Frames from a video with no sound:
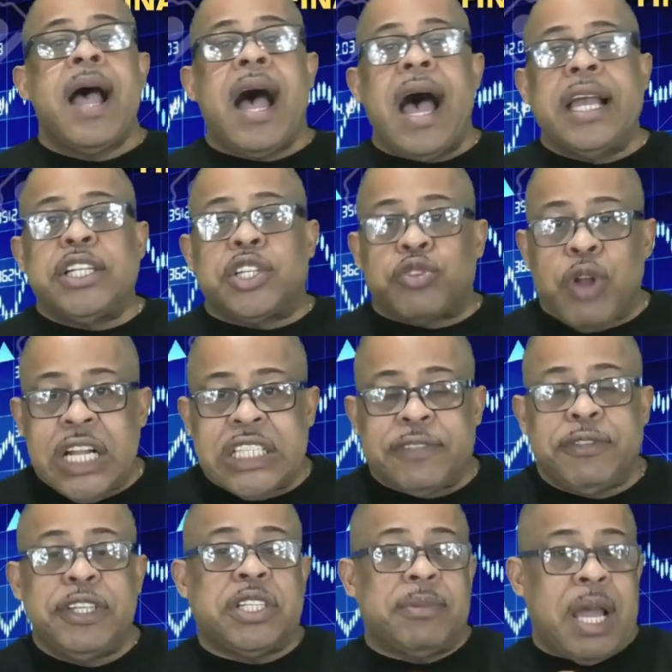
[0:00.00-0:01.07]
I
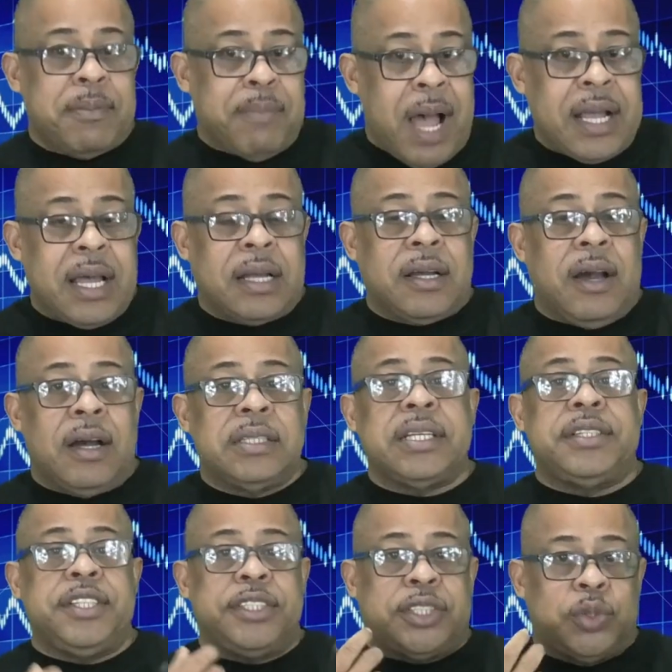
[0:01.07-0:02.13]
transfer it to my bank account,
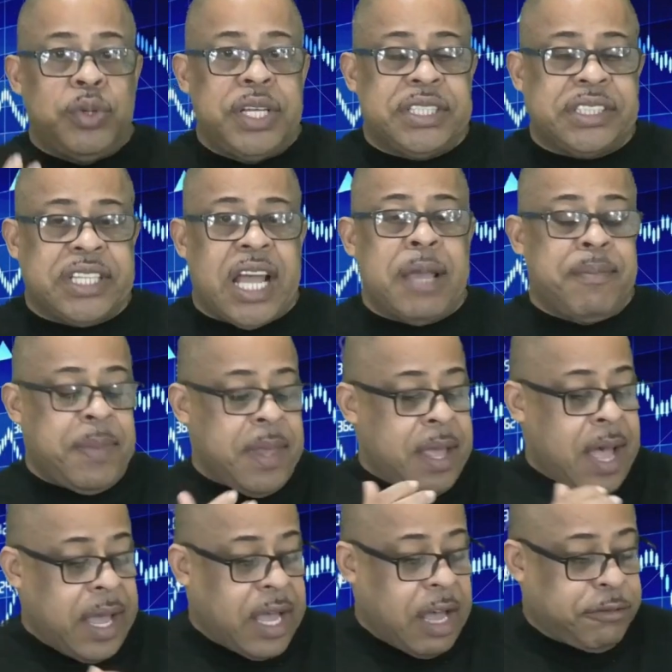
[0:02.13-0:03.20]
and in two days' time,
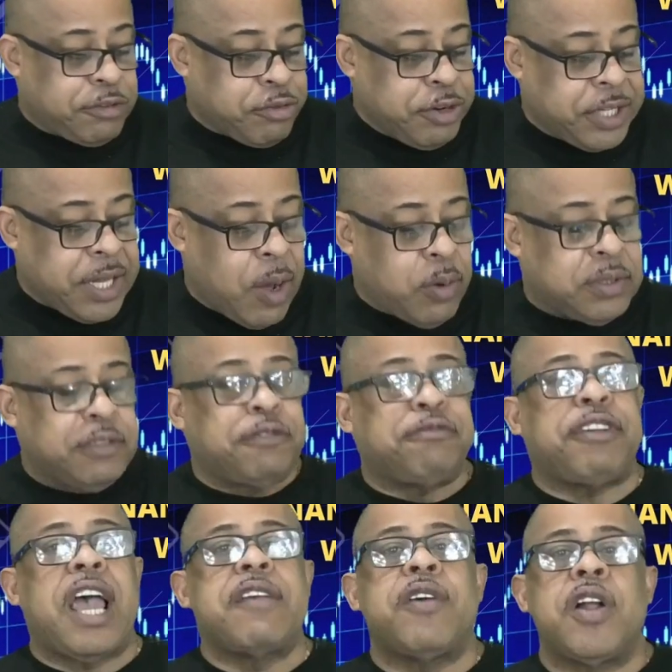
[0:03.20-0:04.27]
I have three thousand
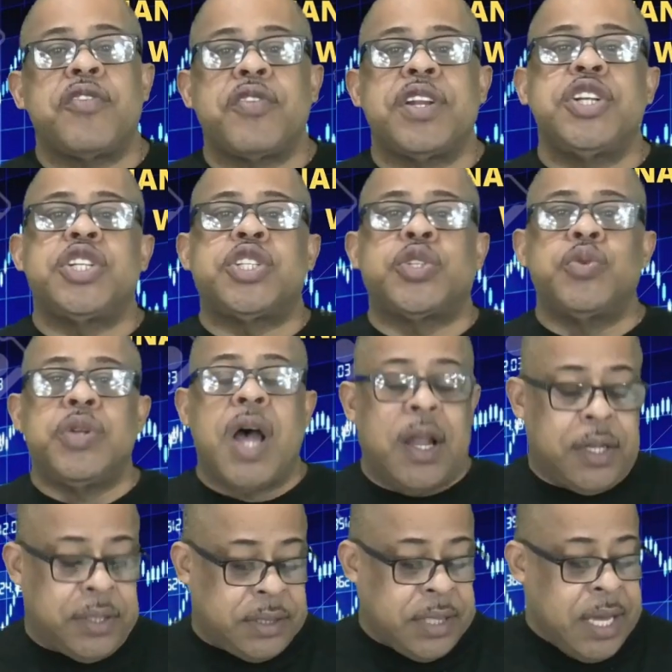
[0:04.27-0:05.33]
five hundred and two
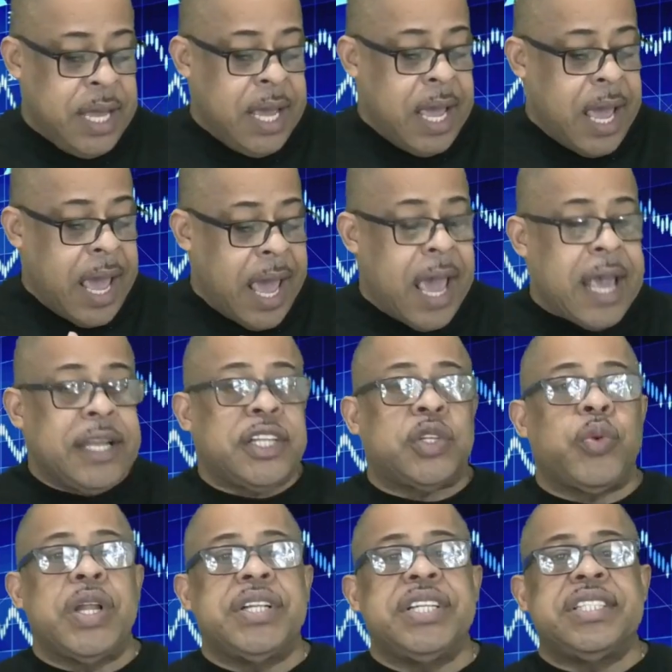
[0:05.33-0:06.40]
dollars and
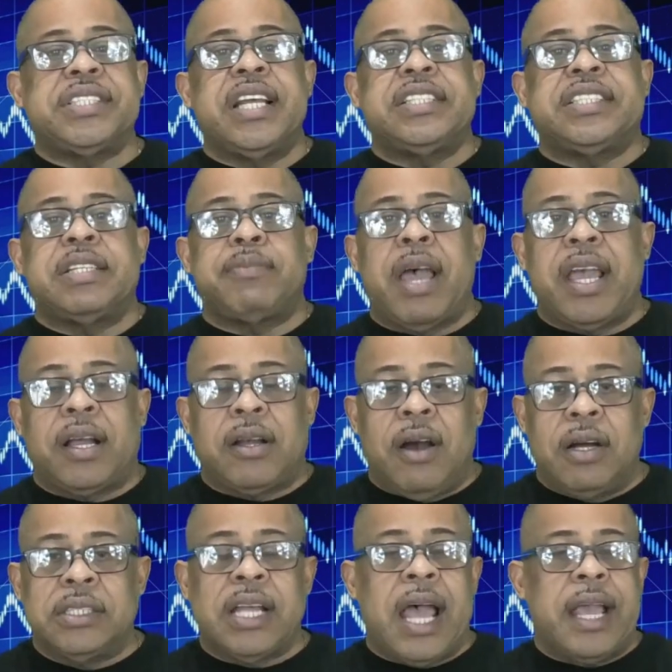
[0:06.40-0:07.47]
twenty cents in my
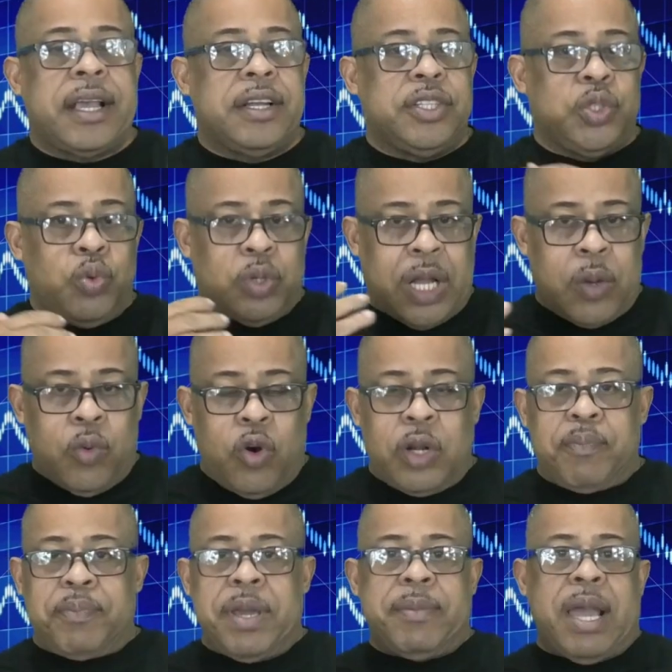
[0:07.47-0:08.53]
account. I can do what I
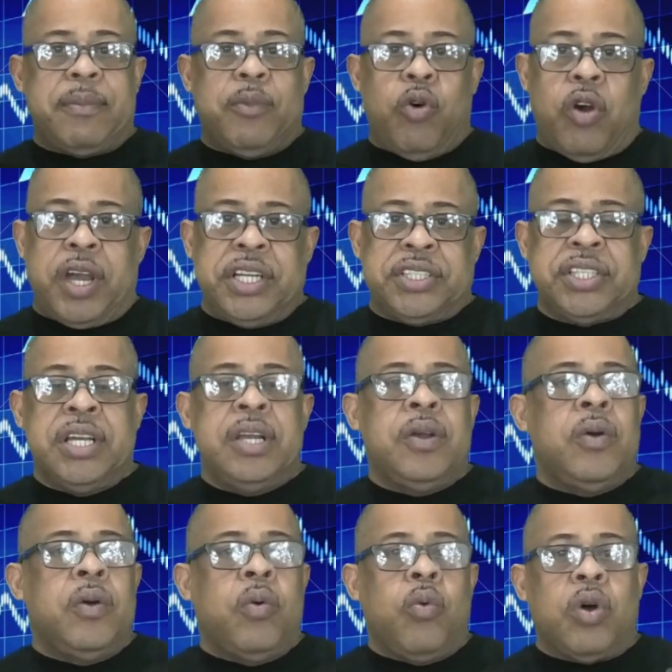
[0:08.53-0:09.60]
want, pay my mortgage,
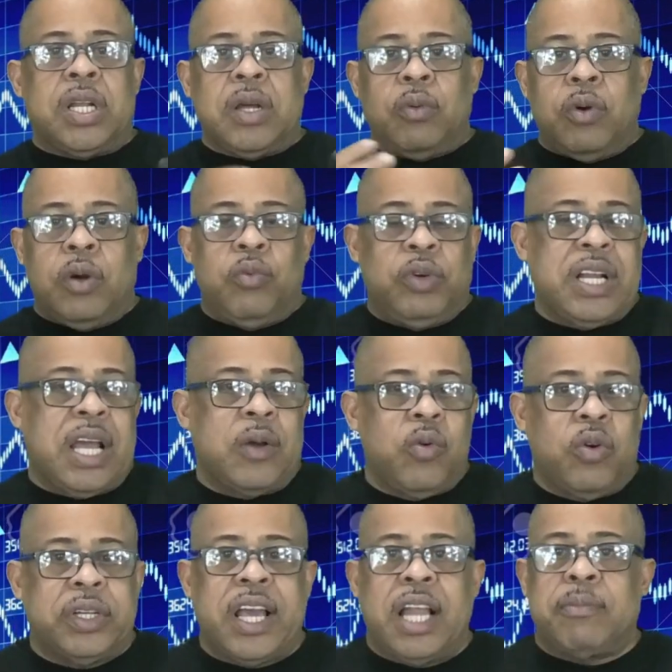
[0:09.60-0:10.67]
Whatever, what I
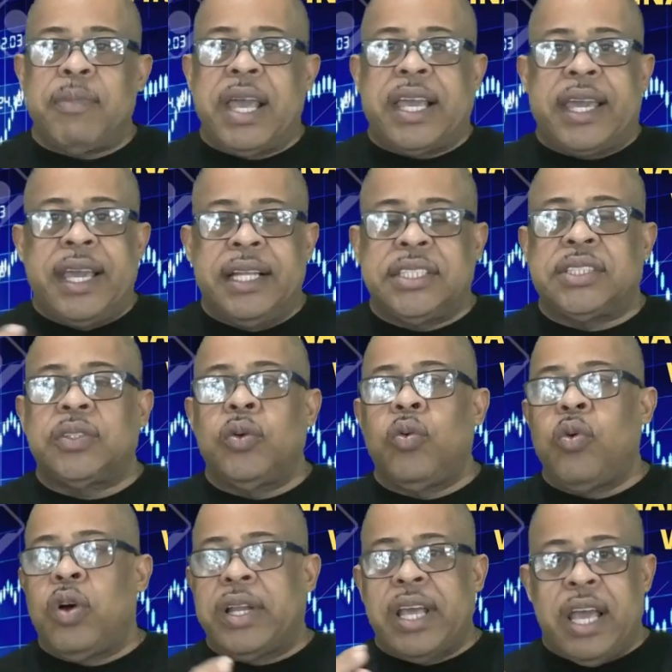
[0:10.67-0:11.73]
won't help my kids,
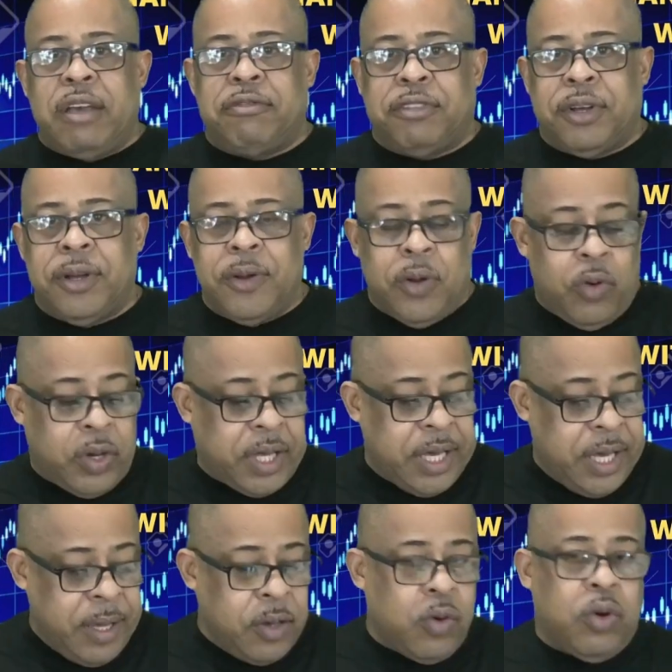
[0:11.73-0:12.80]
whatever.
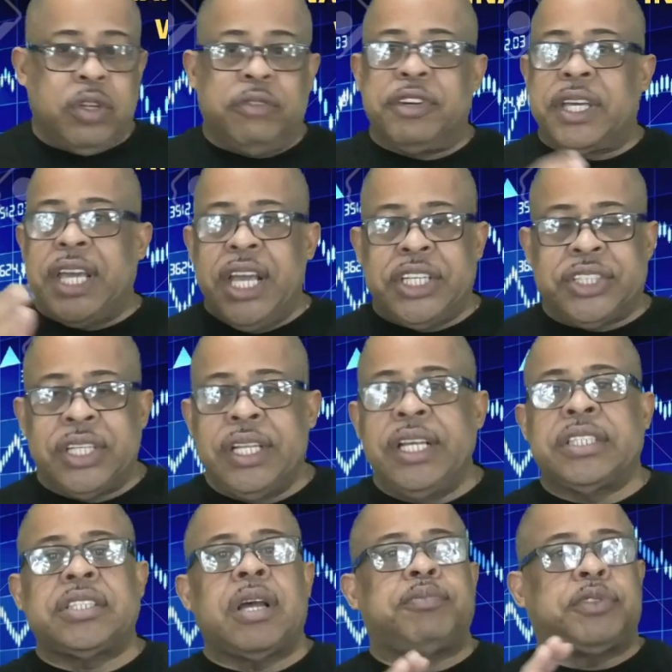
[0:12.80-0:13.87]
Okay, go on a vacation,
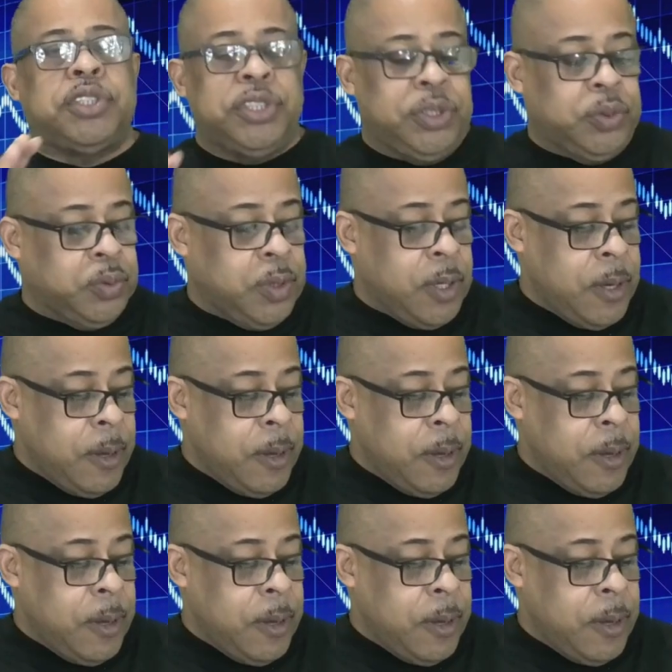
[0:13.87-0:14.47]
it's up to you.